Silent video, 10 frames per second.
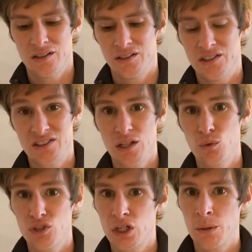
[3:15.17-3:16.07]

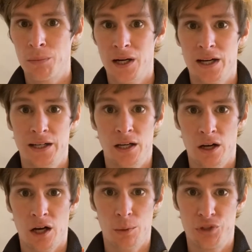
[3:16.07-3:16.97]
distinguished by
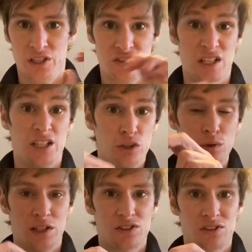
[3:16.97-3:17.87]
objects and
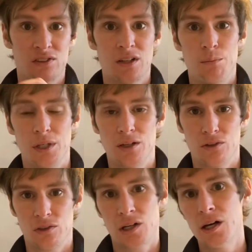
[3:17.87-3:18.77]
units,
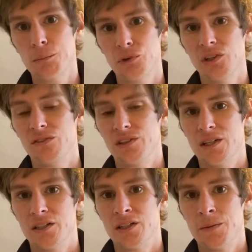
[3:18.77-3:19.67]
because Kant believes
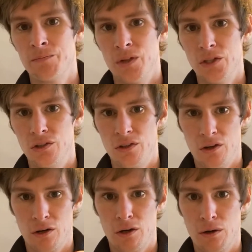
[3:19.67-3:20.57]
that
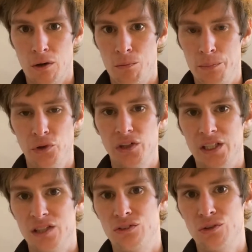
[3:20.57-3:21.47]
our
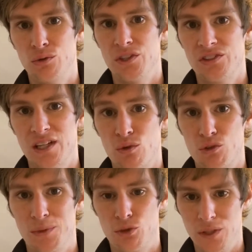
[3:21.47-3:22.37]
ability to
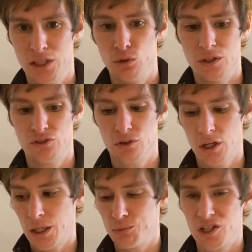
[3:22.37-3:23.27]
distinguish between units or
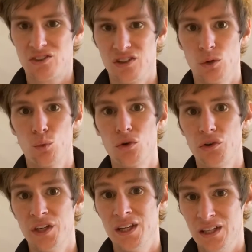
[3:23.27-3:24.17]
objects in the
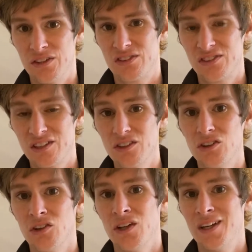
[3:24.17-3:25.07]
world is
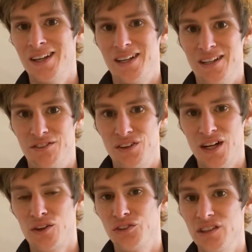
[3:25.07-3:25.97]
still a
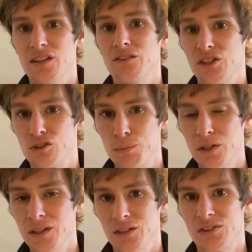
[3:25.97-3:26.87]
faculty of
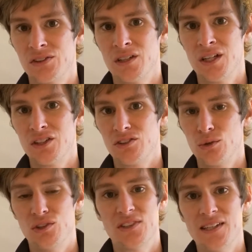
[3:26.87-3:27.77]
experience. So
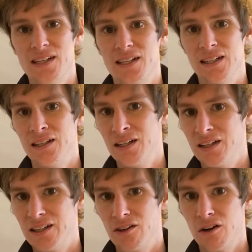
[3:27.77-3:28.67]
to say
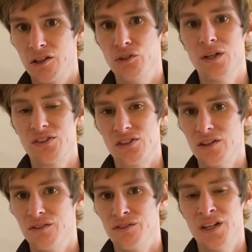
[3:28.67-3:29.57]
there are units
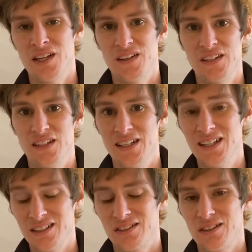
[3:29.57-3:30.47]
of the in
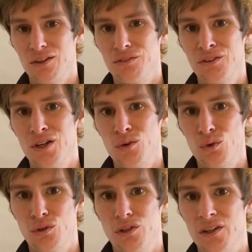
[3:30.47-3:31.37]
itself
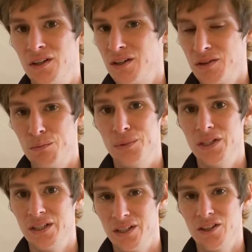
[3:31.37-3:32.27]
would
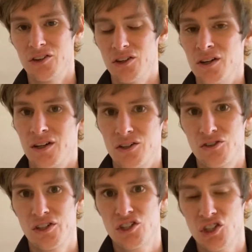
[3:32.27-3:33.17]
be another
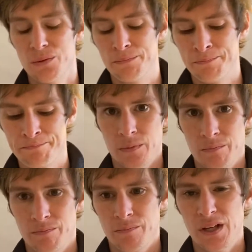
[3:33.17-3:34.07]
contradiction.
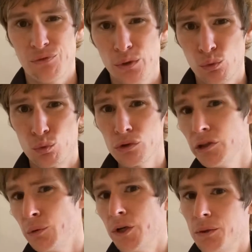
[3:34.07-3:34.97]
If we
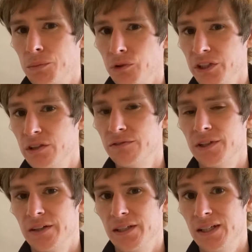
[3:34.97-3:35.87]
really want to believe
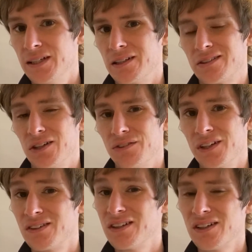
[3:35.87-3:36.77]
that the in itself
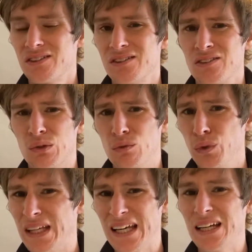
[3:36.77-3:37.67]
exists, we
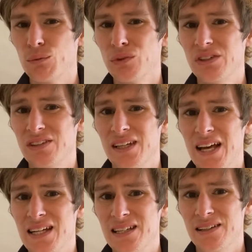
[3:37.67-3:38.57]
can't really say
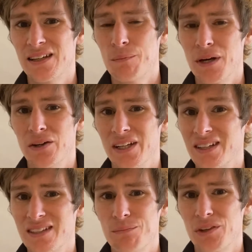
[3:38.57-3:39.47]
anything about it
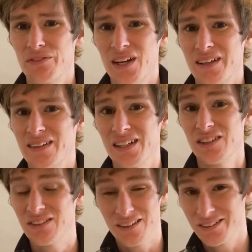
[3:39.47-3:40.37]
except the fact that
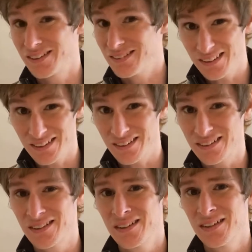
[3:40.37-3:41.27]
it does exist.